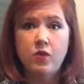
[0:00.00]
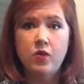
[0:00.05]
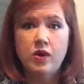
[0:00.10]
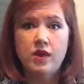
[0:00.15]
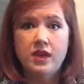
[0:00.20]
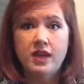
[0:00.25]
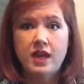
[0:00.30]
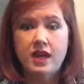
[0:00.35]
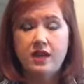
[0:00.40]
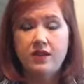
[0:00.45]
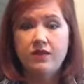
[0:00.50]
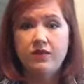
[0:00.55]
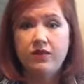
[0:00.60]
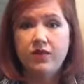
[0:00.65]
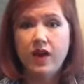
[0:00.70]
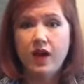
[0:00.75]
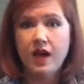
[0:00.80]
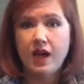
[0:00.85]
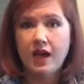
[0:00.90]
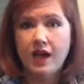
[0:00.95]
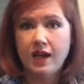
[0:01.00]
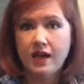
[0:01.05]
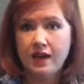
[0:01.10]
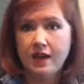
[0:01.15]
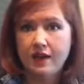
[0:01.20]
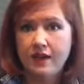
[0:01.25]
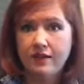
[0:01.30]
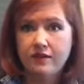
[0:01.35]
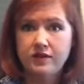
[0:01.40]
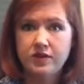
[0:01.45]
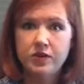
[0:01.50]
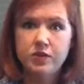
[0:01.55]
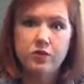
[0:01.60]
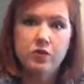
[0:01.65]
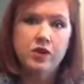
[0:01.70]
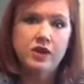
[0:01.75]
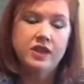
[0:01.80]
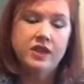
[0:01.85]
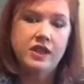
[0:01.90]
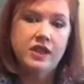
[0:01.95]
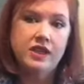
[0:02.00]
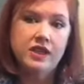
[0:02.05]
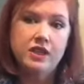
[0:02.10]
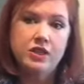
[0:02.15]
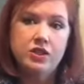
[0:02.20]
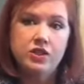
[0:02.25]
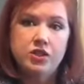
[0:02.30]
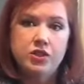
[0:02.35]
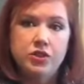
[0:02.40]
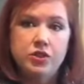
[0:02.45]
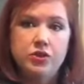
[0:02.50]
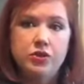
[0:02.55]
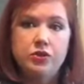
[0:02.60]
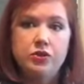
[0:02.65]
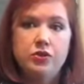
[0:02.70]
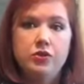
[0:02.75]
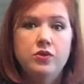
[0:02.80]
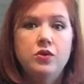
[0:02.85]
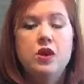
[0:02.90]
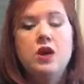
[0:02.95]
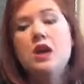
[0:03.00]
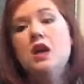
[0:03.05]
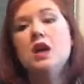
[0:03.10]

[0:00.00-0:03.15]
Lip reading: 185 to 182